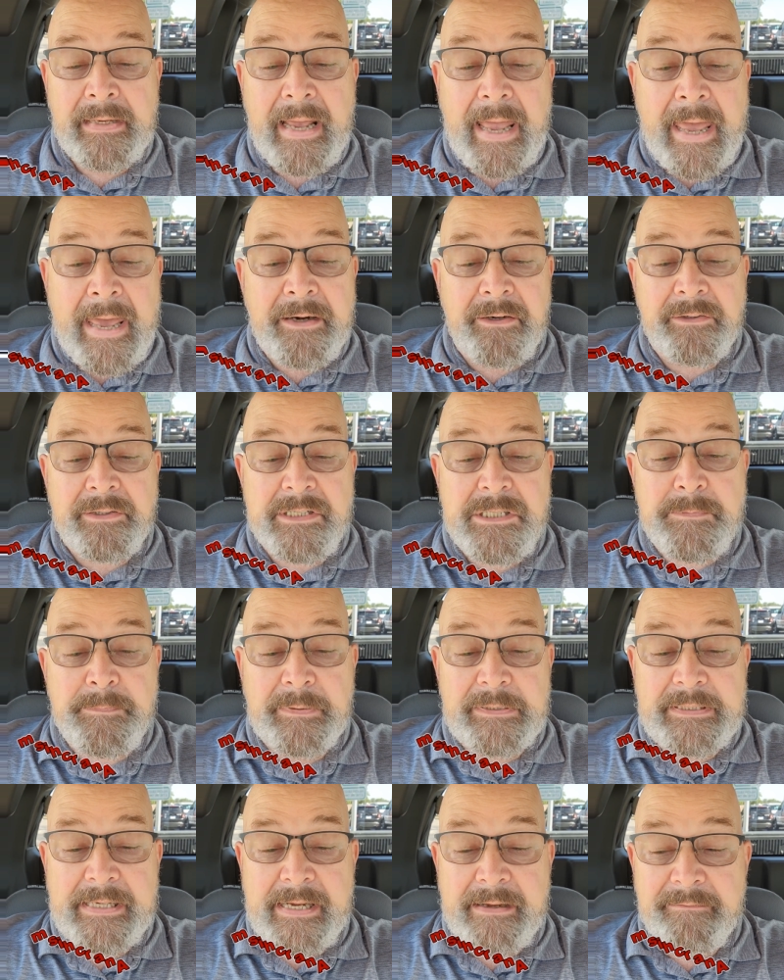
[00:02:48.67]
Anarchists
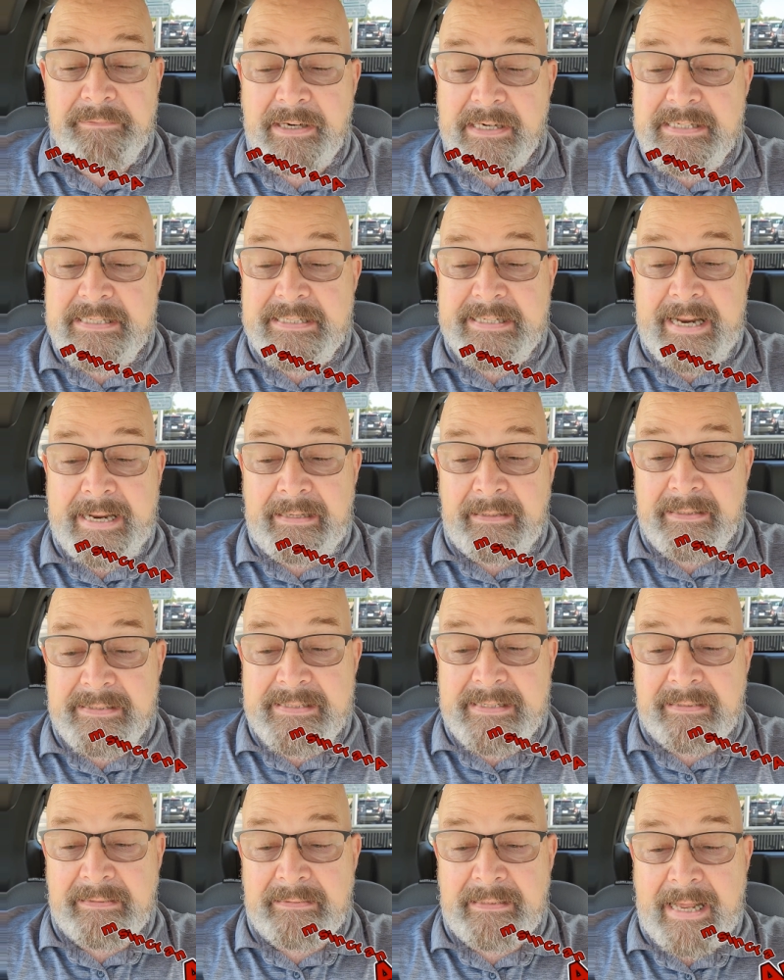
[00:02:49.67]
believe in a
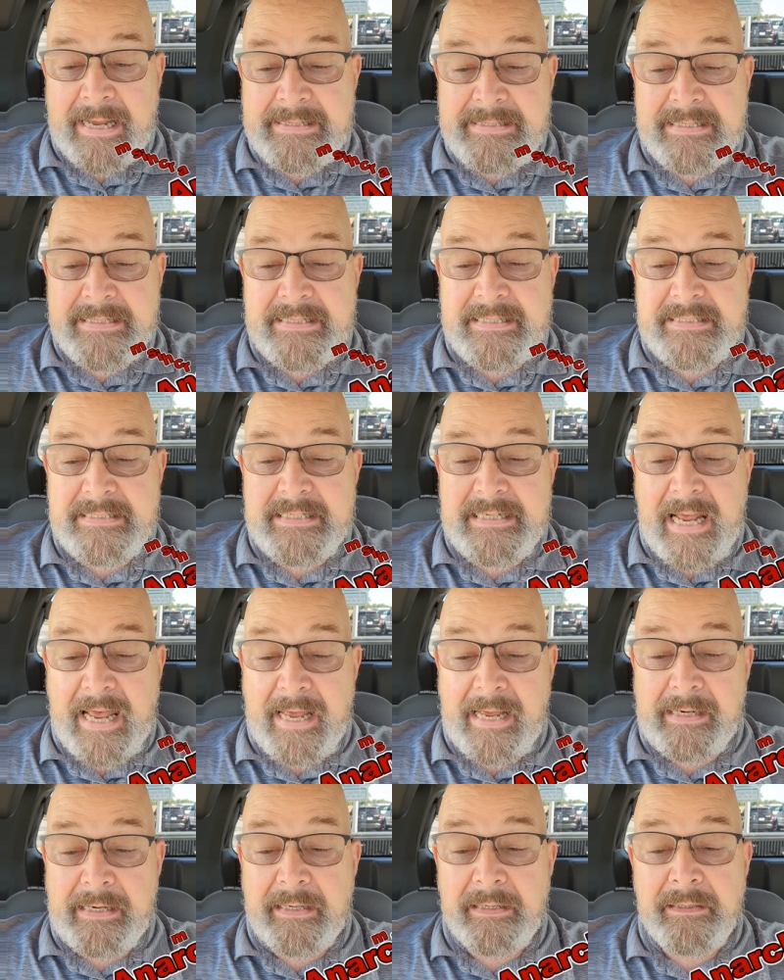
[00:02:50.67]
stateless and classless
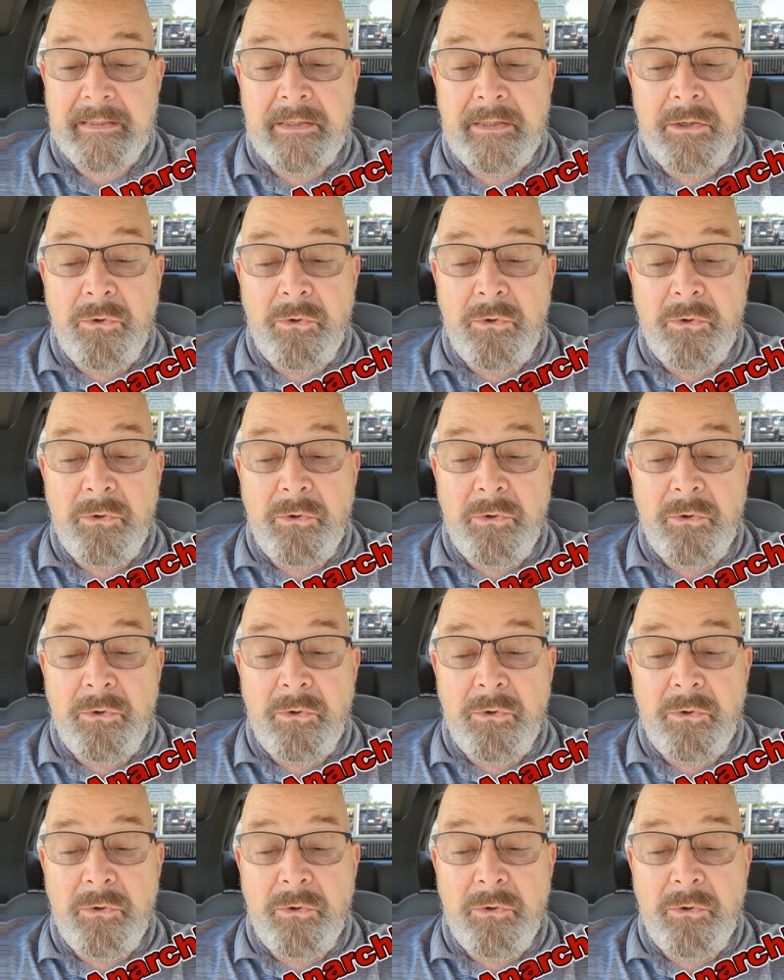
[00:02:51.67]
society